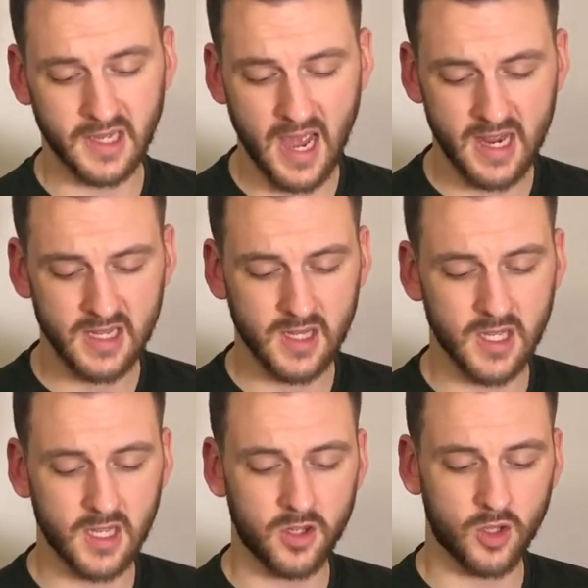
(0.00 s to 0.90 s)
Guys,
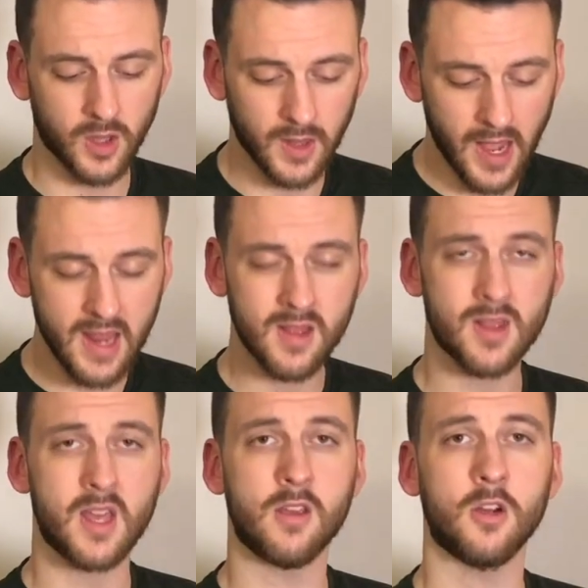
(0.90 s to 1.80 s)
the light
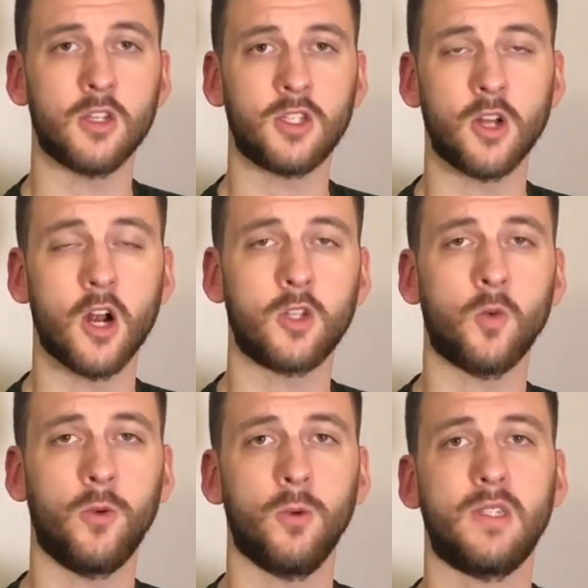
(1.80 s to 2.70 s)
that your starts
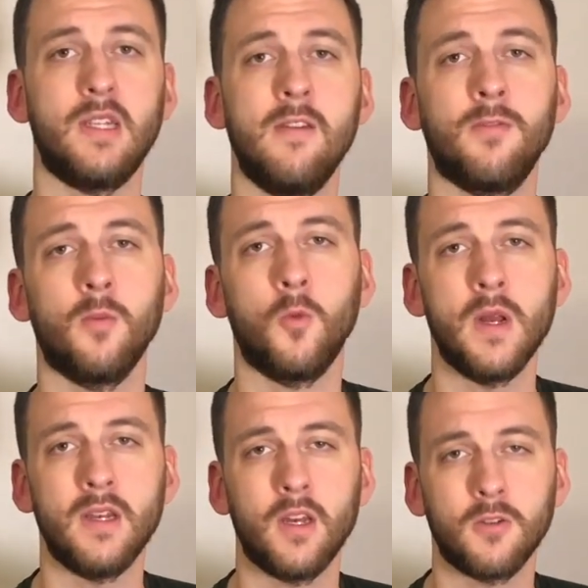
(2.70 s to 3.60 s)
would receive from a
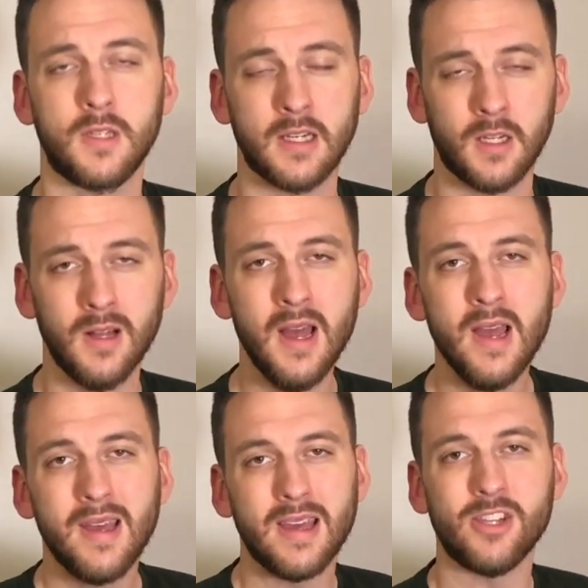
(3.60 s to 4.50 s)
windowsill
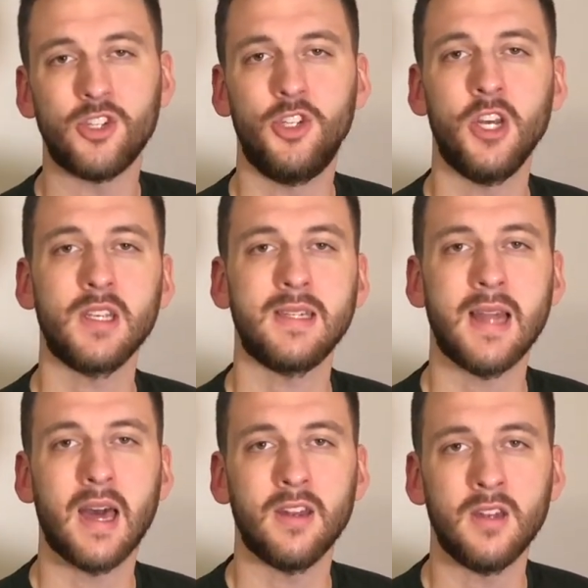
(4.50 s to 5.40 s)
is just
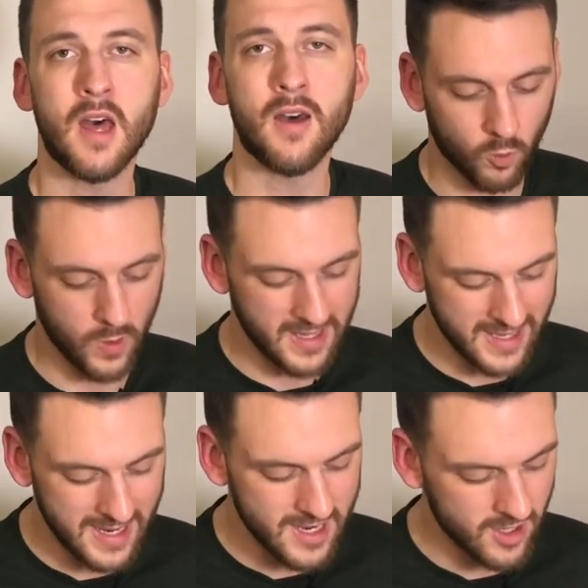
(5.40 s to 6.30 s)
not enough. We
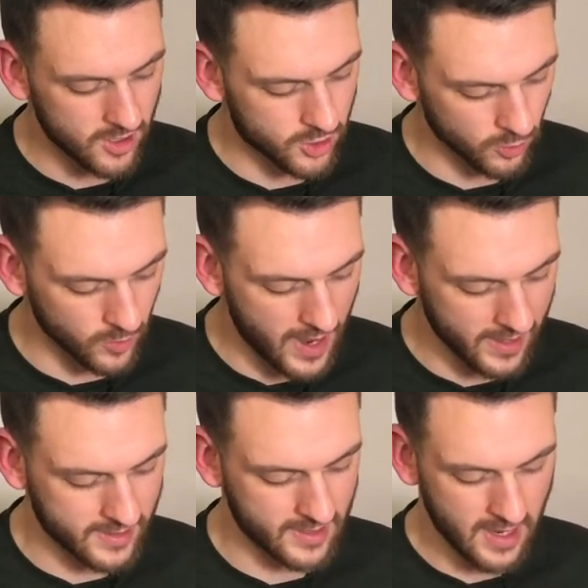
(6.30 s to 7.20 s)
need
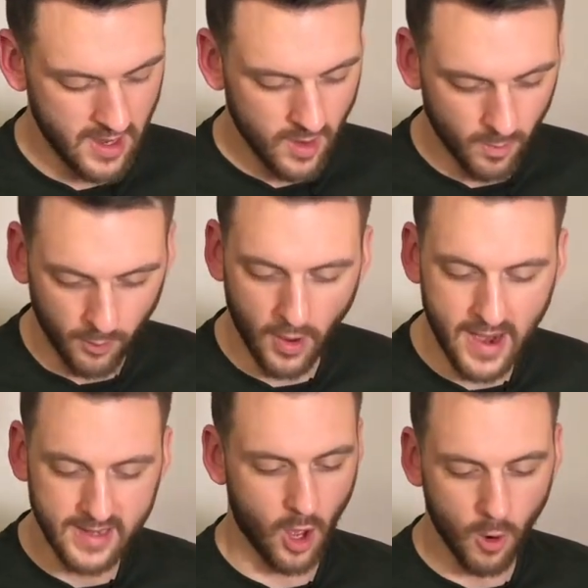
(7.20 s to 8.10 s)
direct,
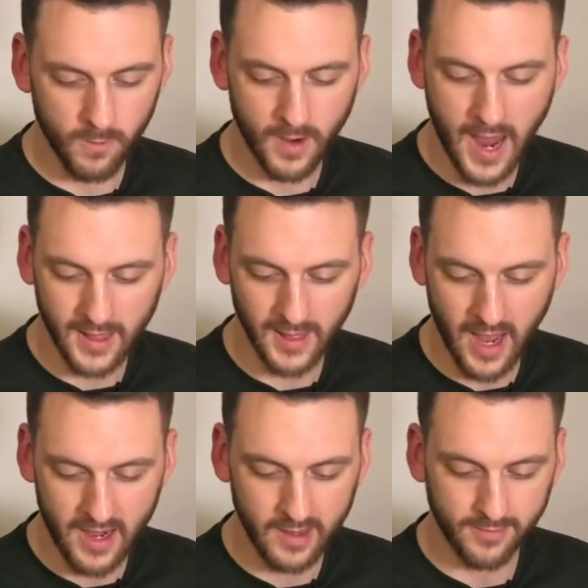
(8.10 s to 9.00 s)
bright overhead
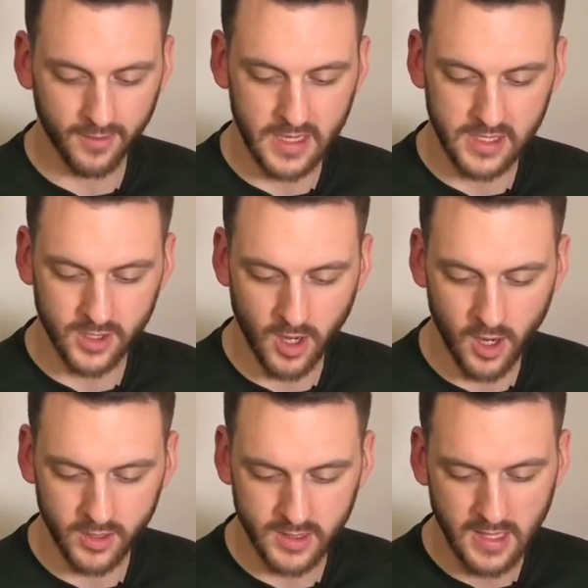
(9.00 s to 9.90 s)
lighting for these
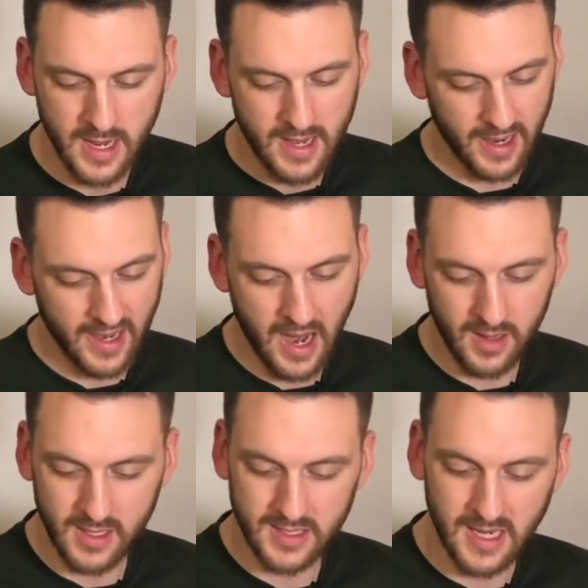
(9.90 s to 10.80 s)
starts.
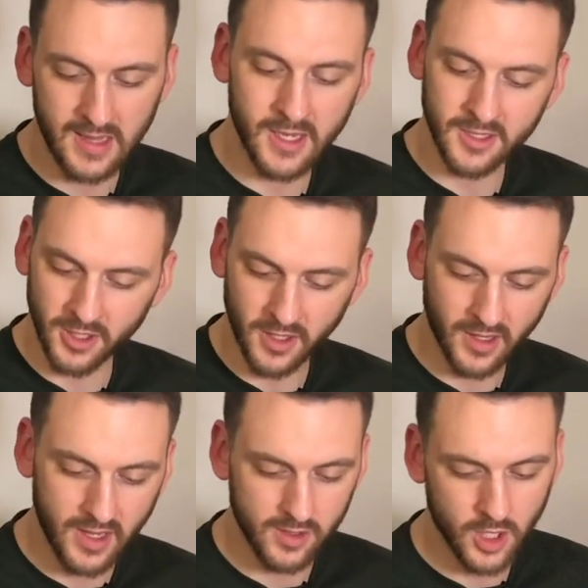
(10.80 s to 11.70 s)
Again, the seedlings are going
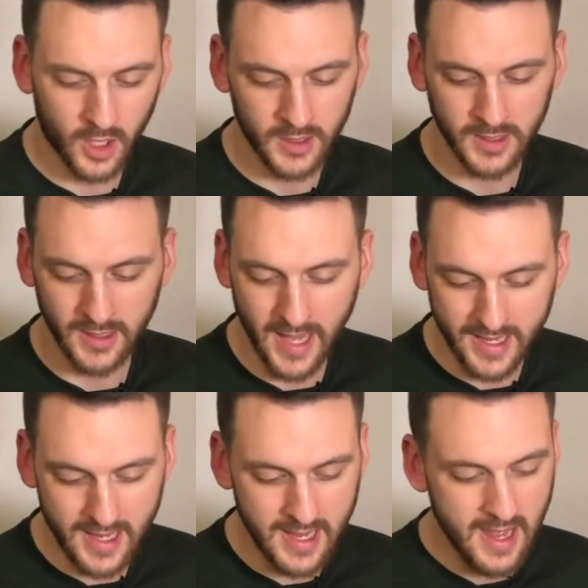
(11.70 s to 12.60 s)
to get tall and
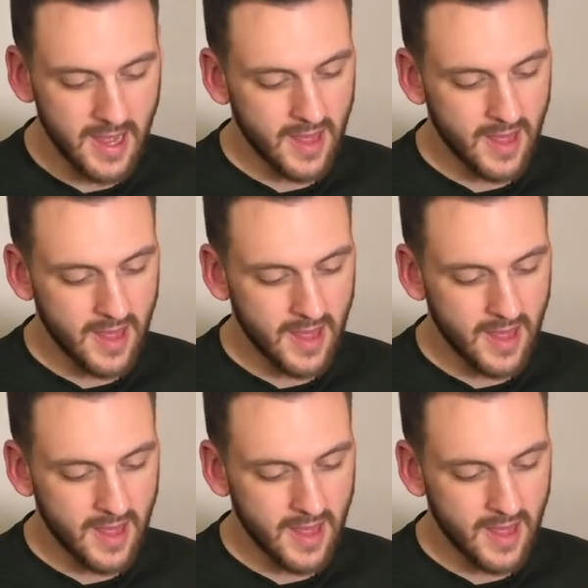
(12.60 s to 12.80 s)
leggy.